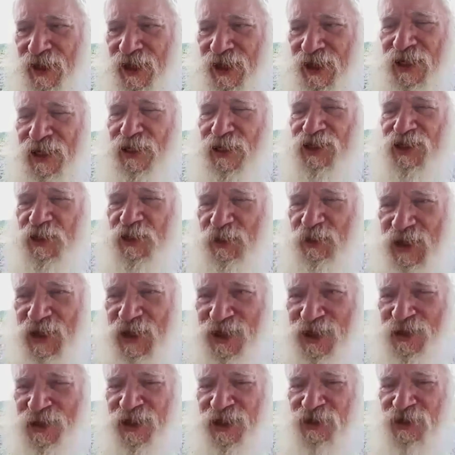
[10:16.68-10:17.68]
He could
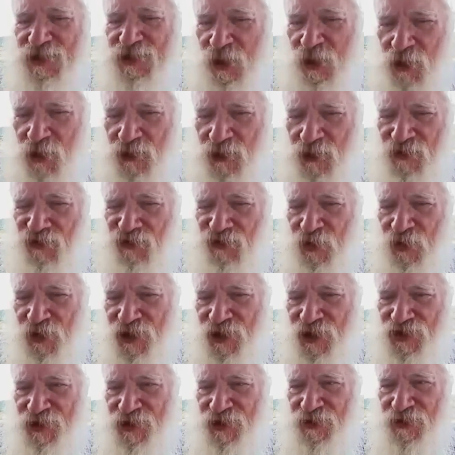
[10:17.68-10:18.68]
speak in his own
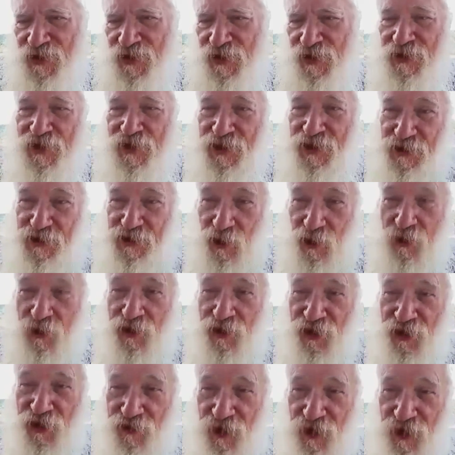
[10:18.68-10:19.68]
voice, his
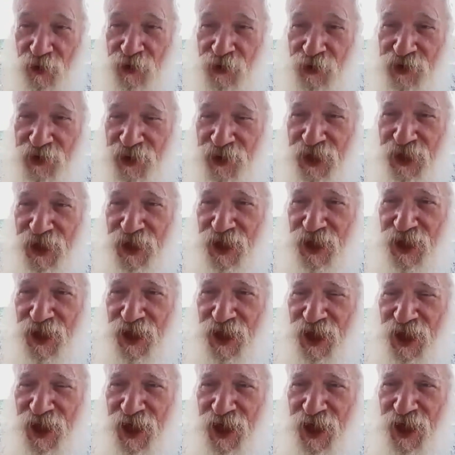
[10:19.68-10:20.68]
own throat,
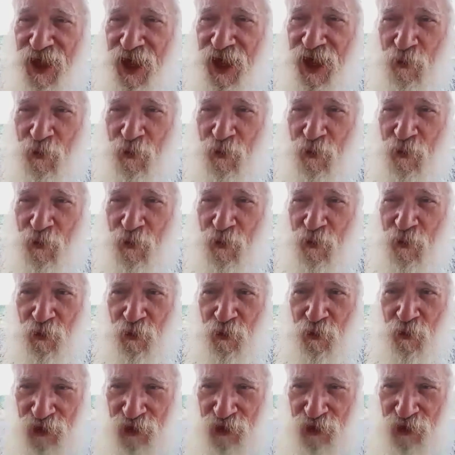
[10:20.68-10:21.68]
and we
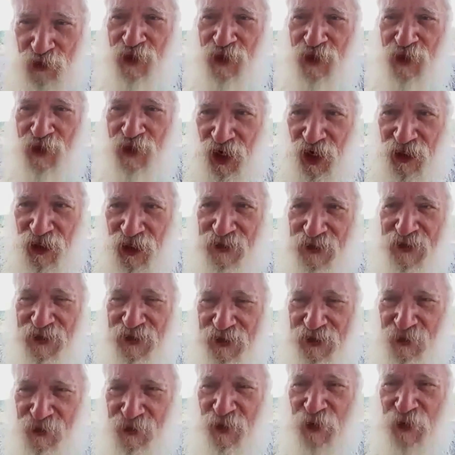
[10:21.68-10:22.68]
knew godliness
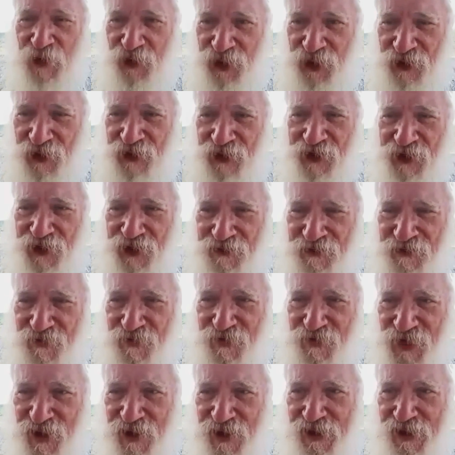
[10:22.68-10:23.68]
when we heard it.